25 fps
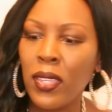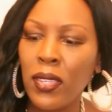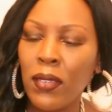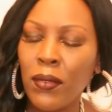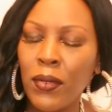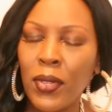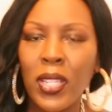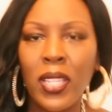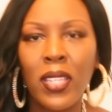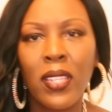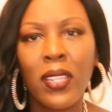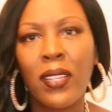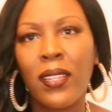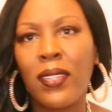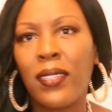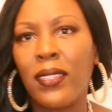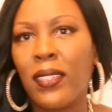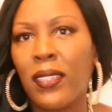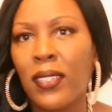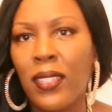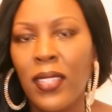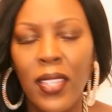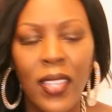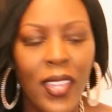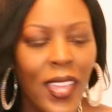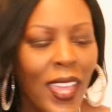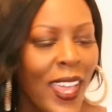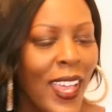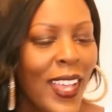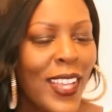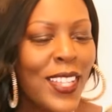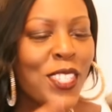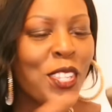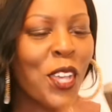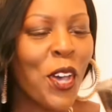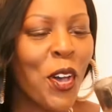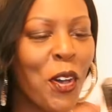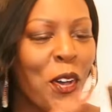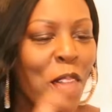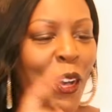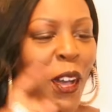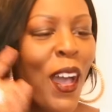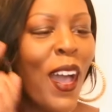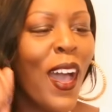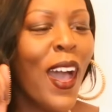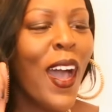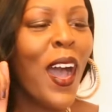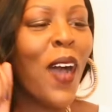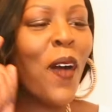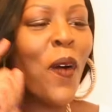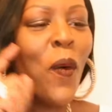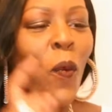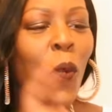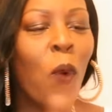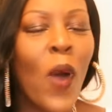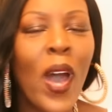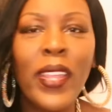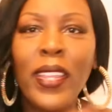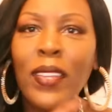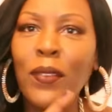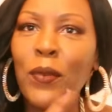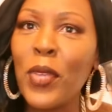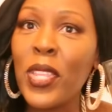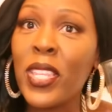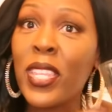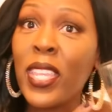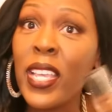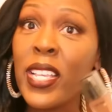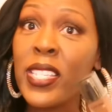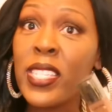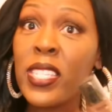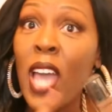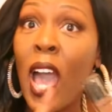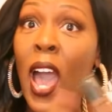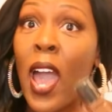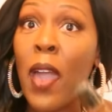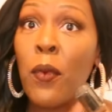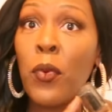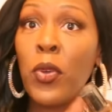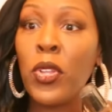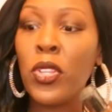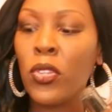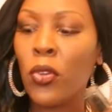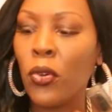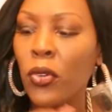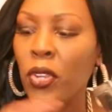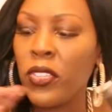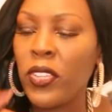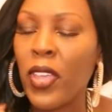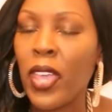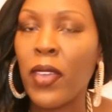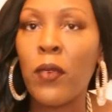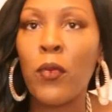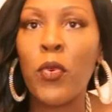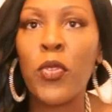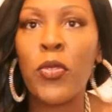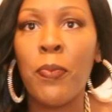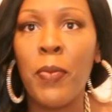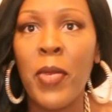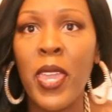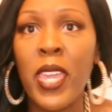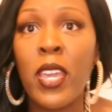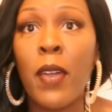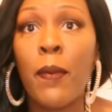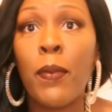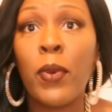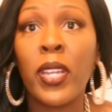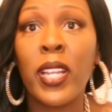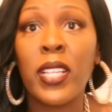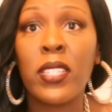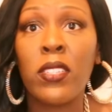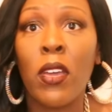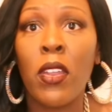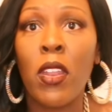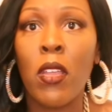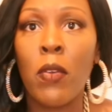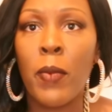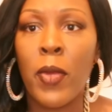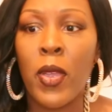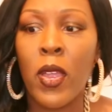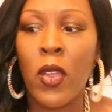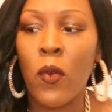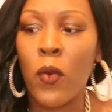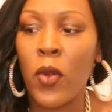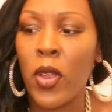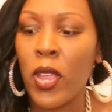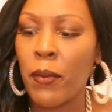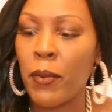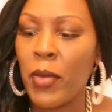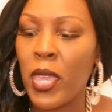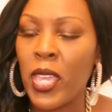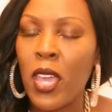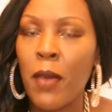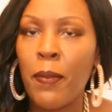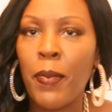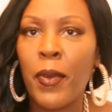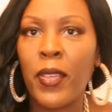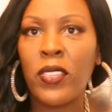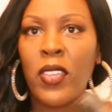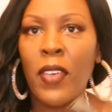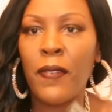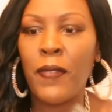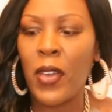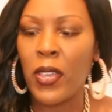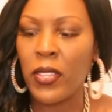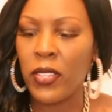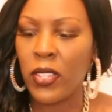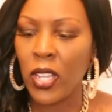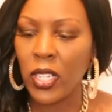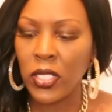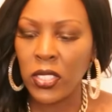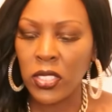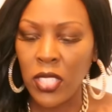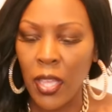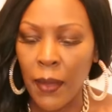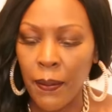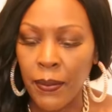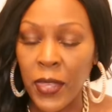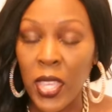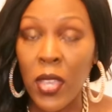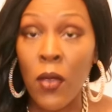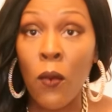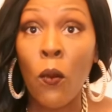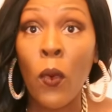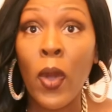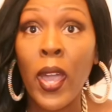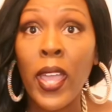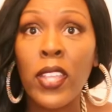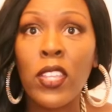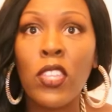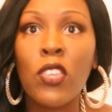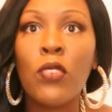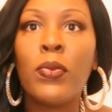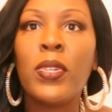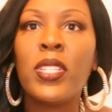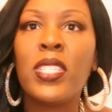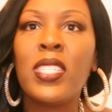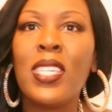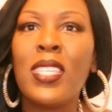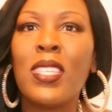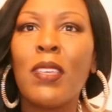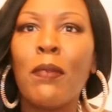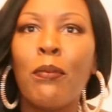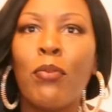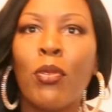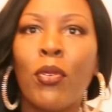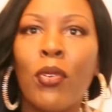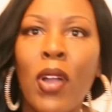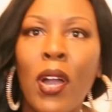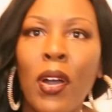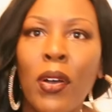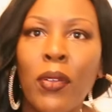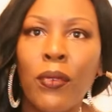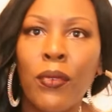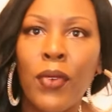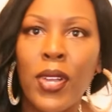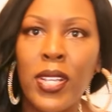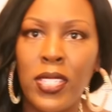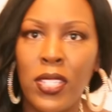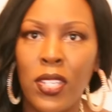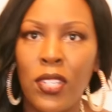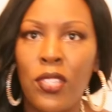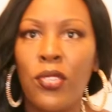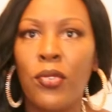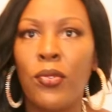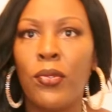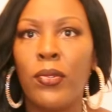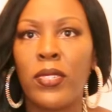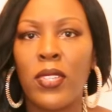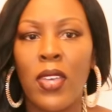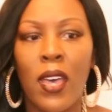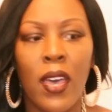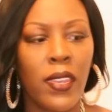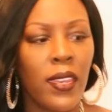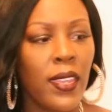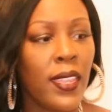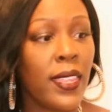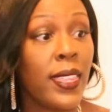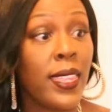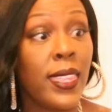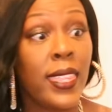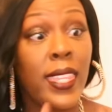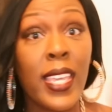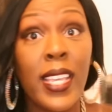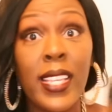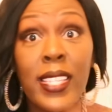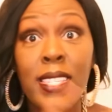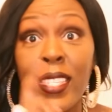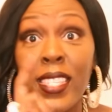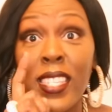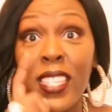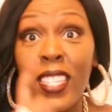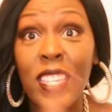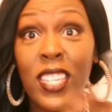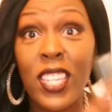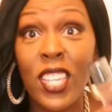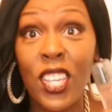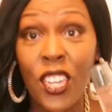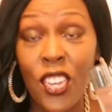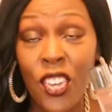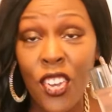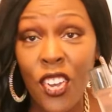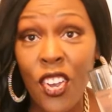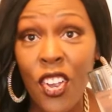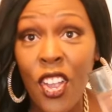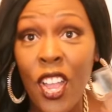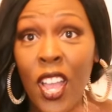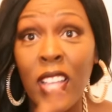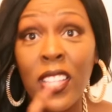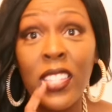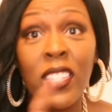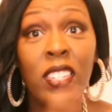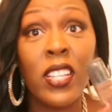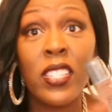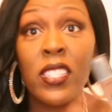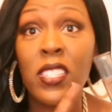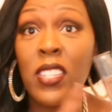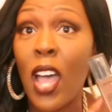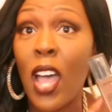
Well, uh, so what with this I would notice, like with makeup, when I started wearing makeup, is if I touch something white, you would see the brown residues on it. This here does